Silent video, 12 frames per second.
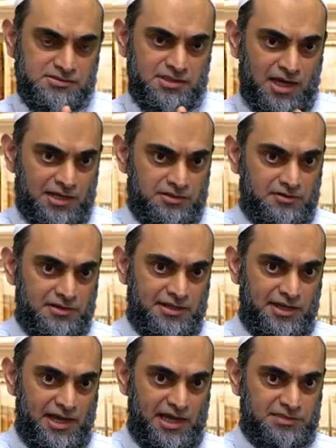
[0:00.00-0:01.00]

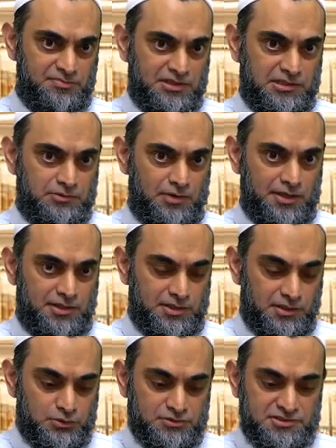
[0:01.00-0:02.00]
category has been
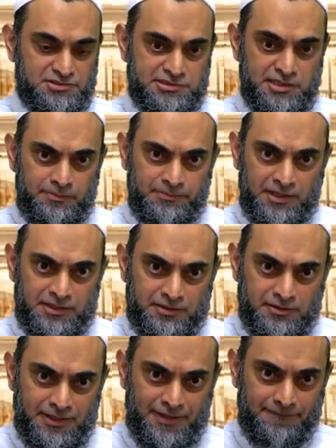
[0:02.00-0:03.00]
divided into the
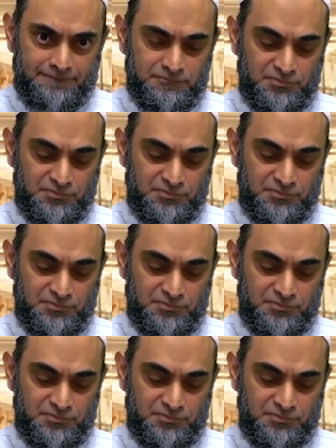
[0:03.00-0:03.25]
subcategory